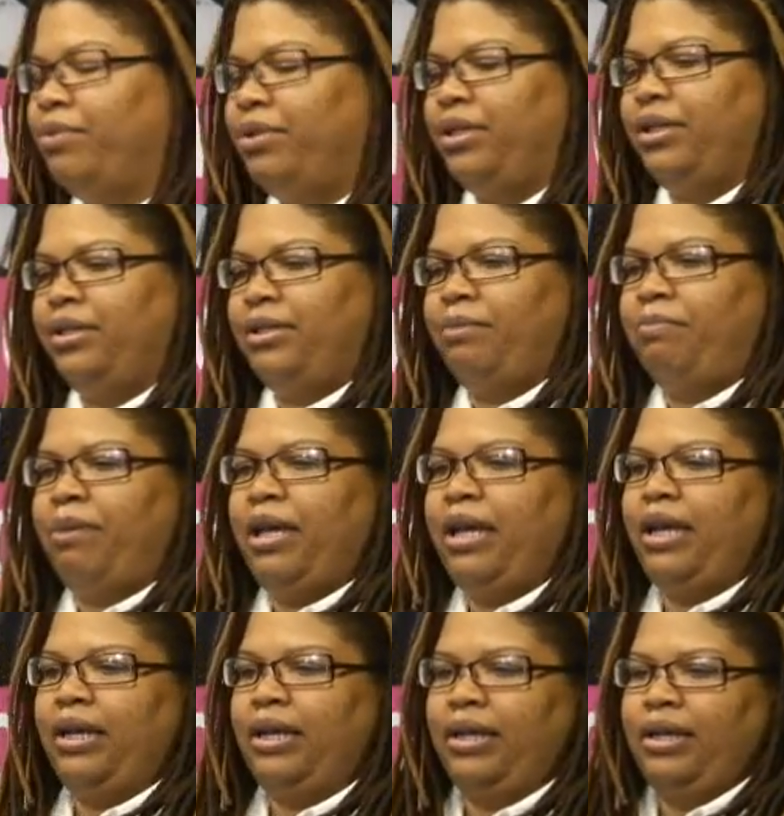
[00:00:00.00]

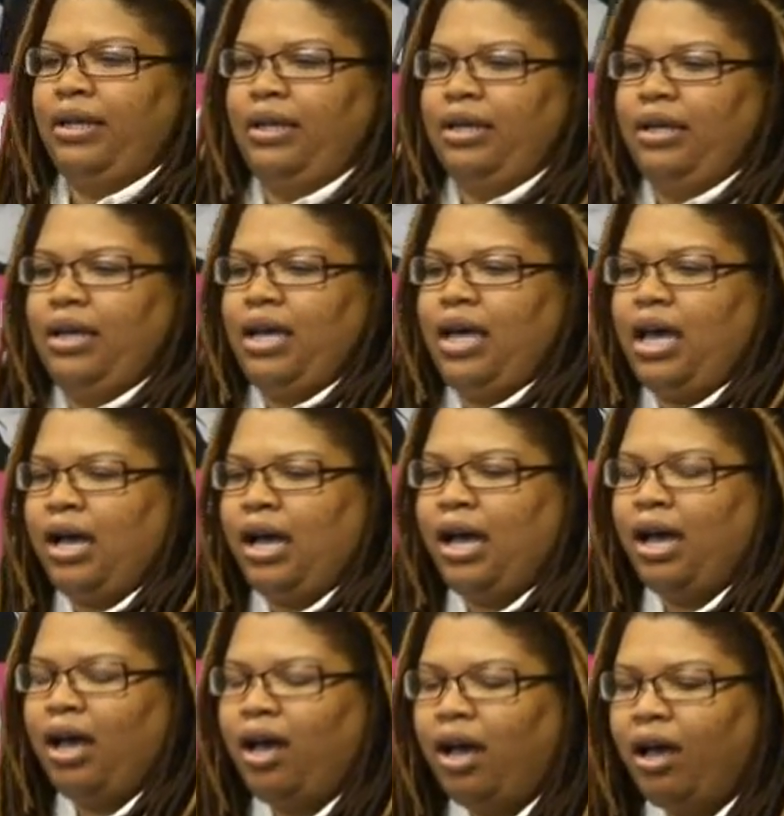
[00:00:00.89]
participate
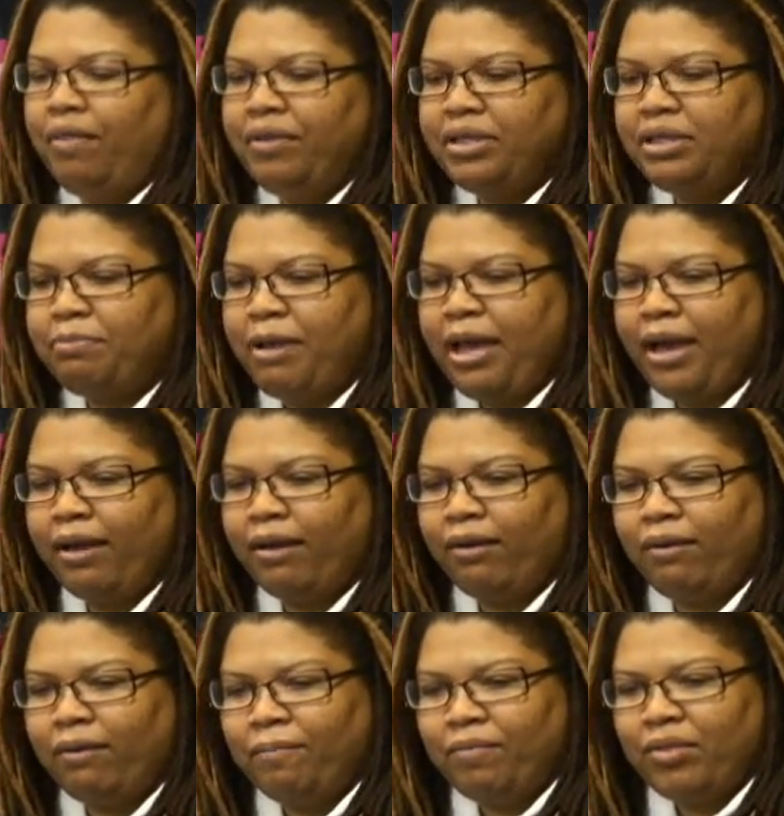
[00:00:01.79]
on this
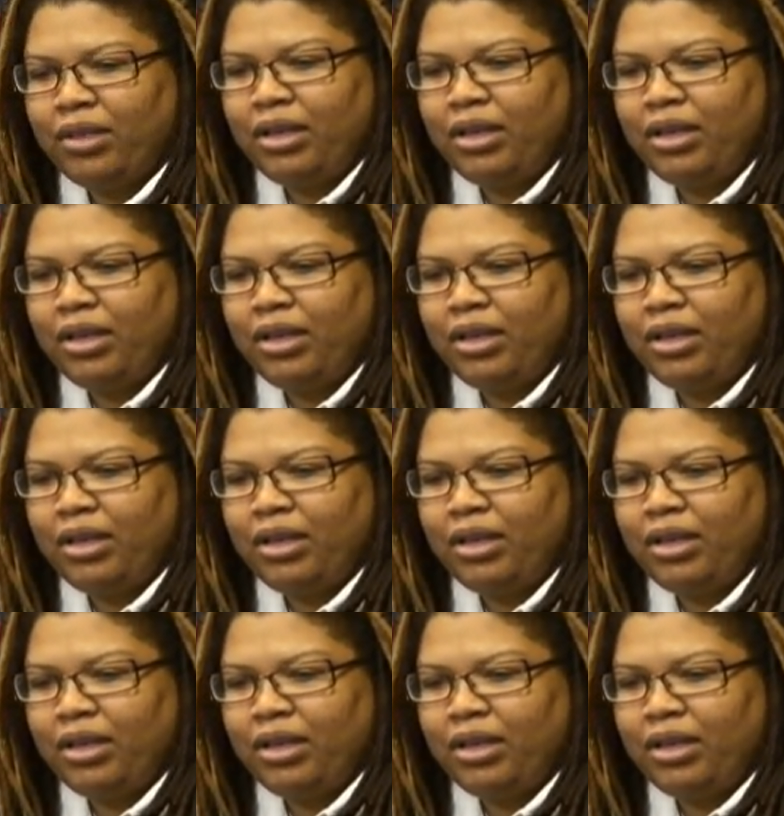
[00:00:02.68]
panel.